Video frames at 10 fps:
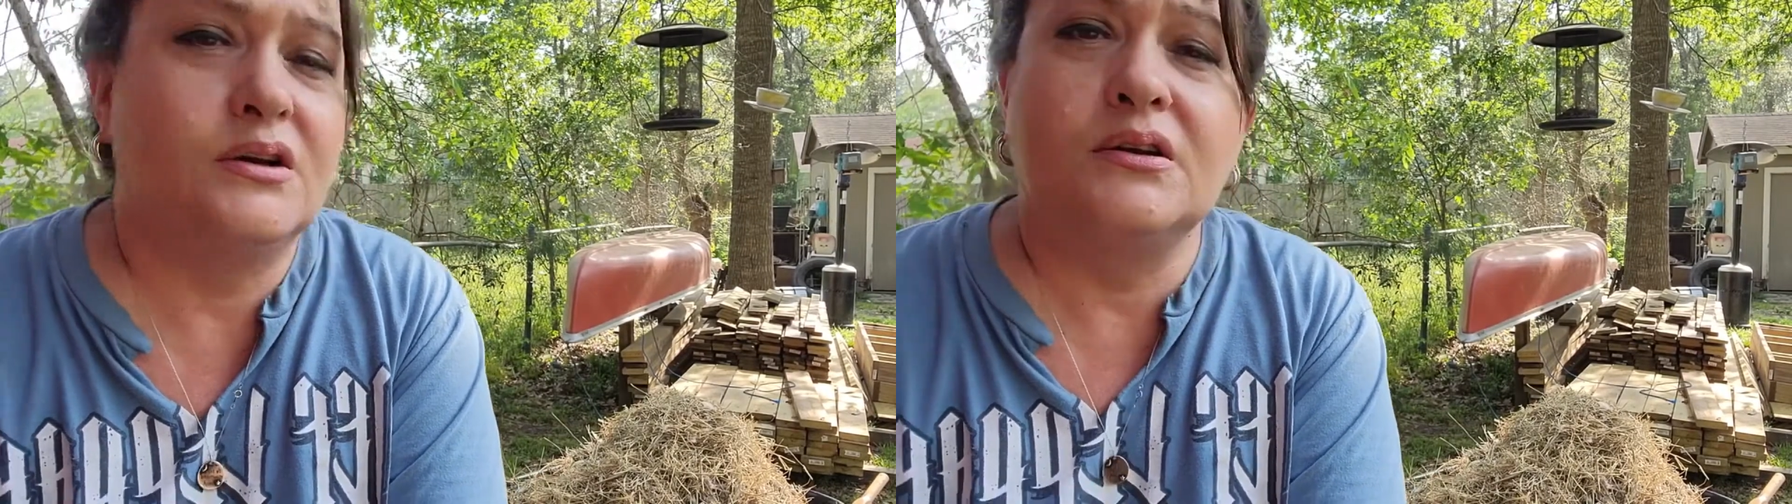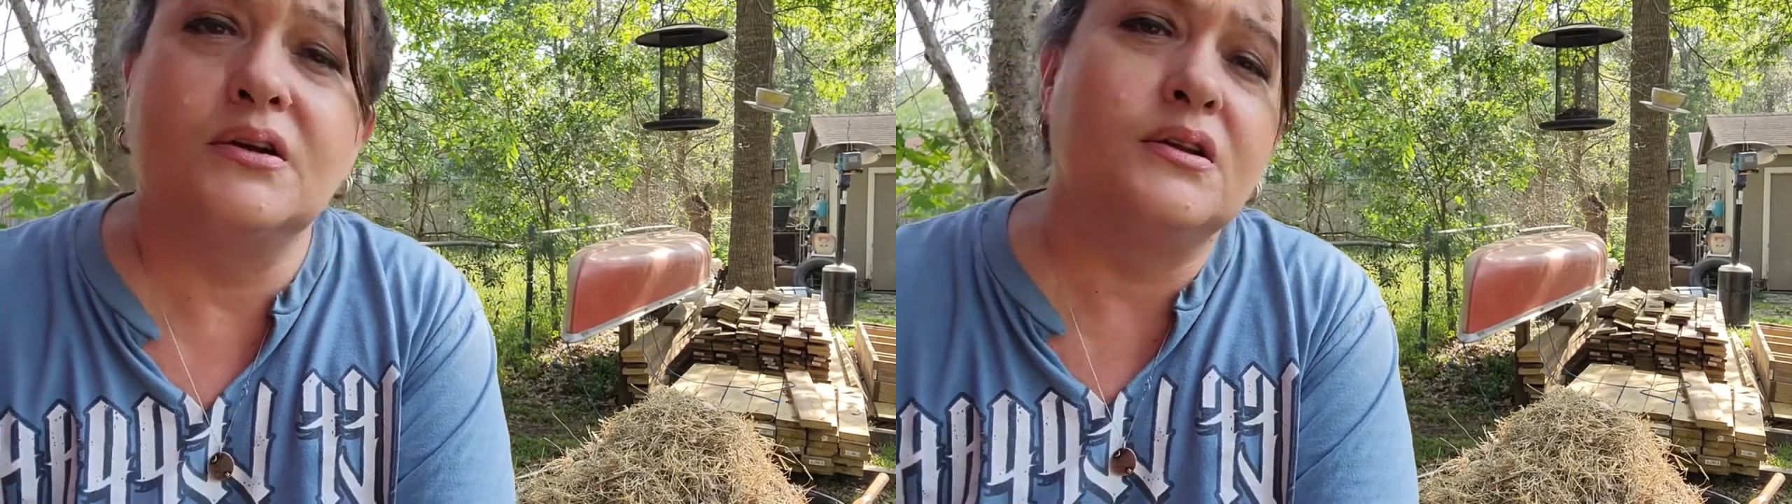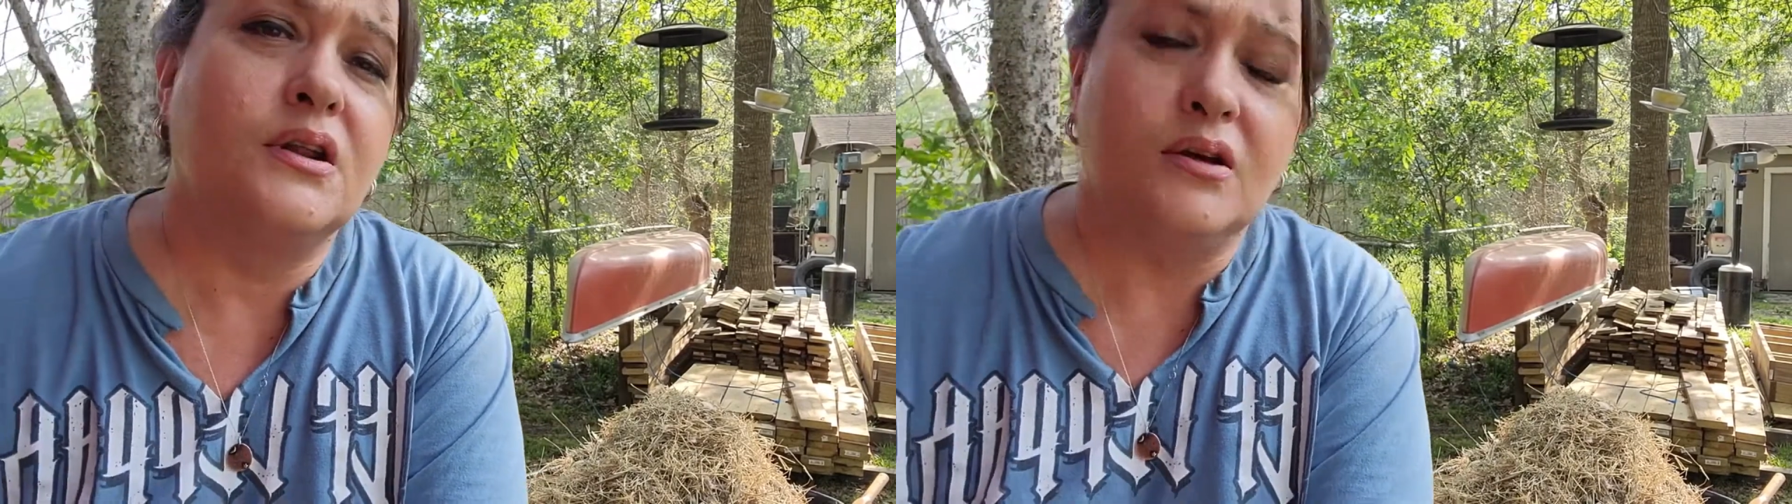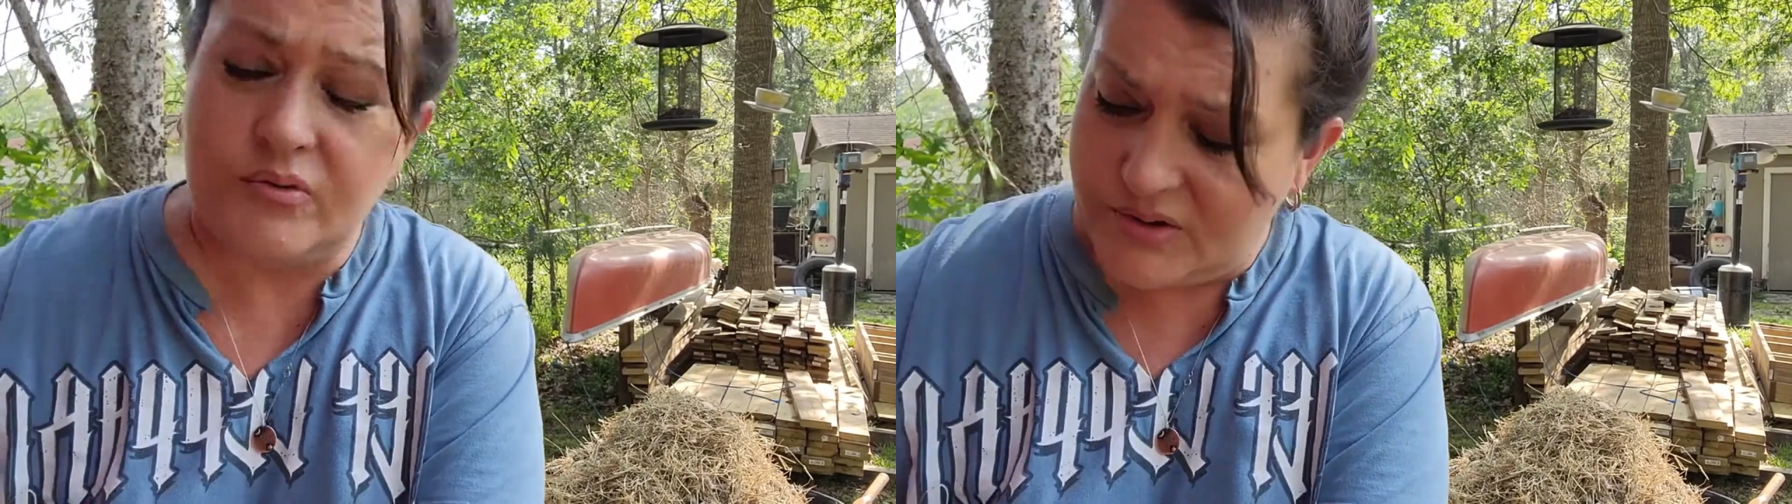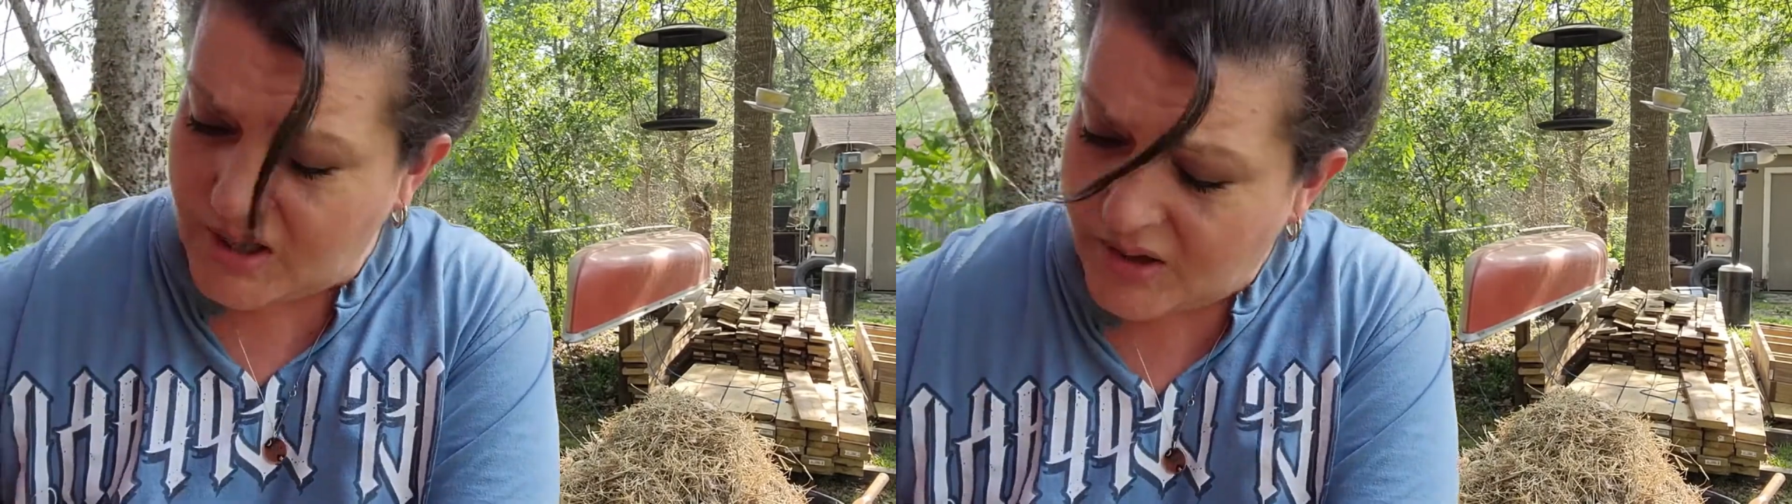Good luck
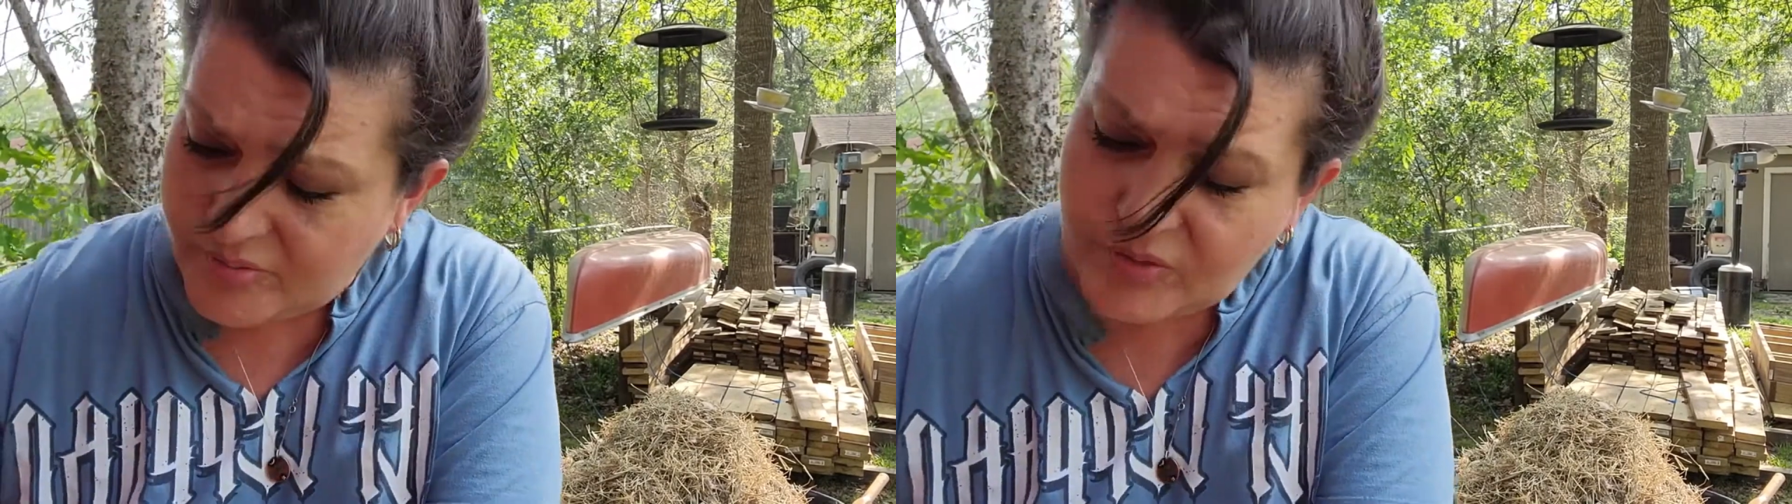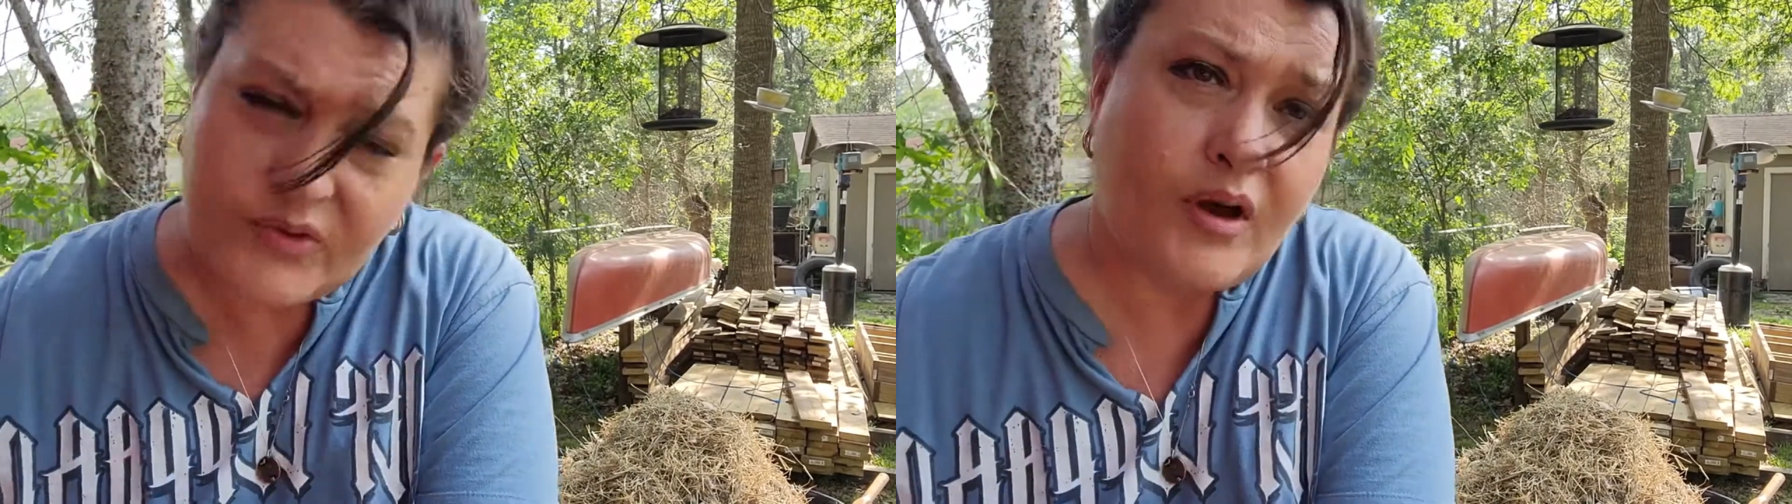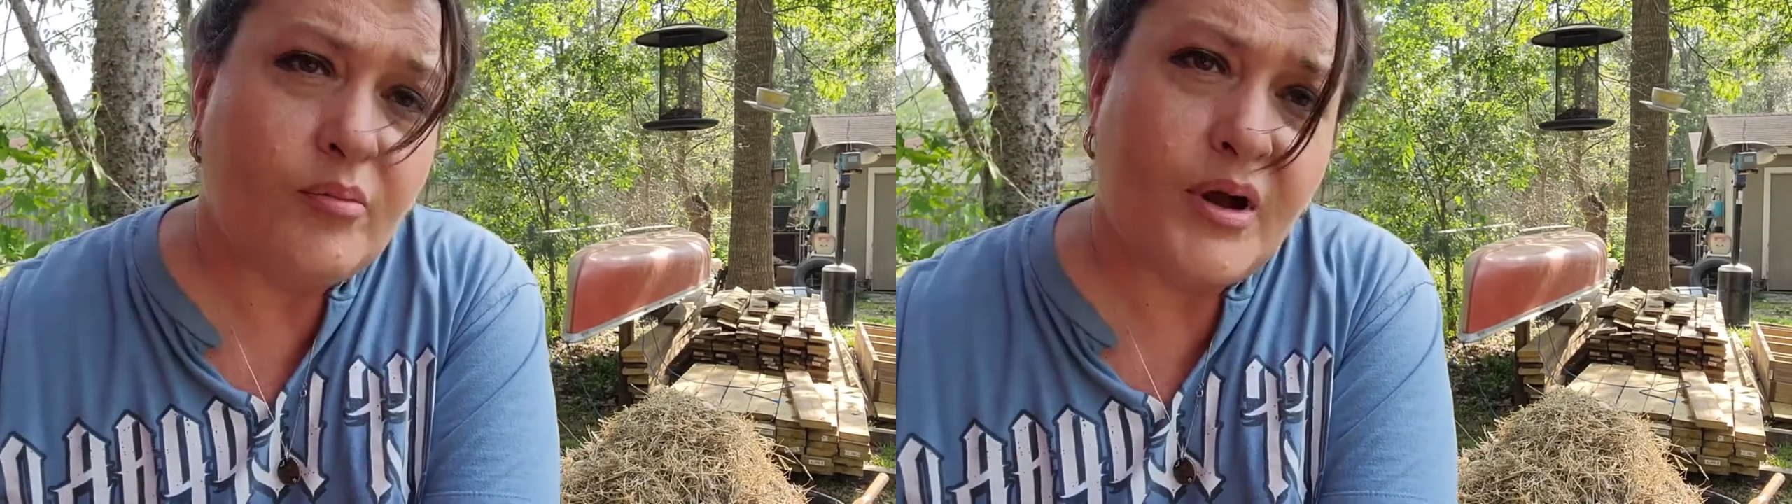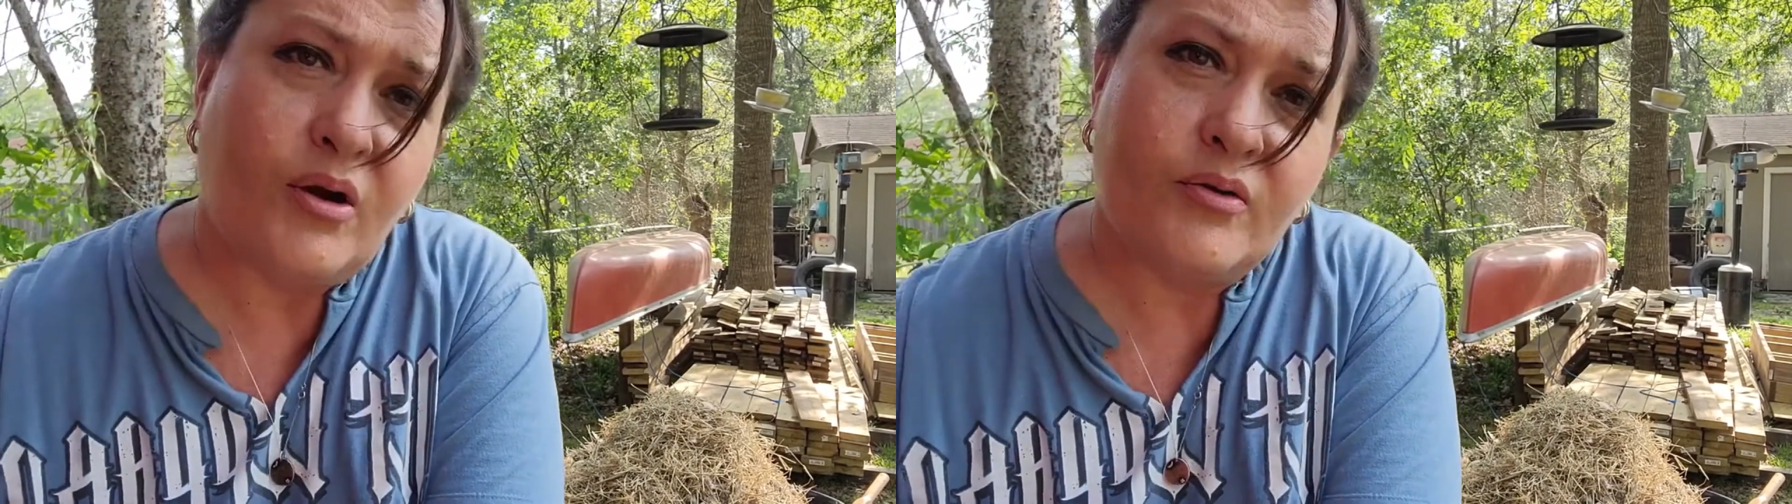with that. I've been without power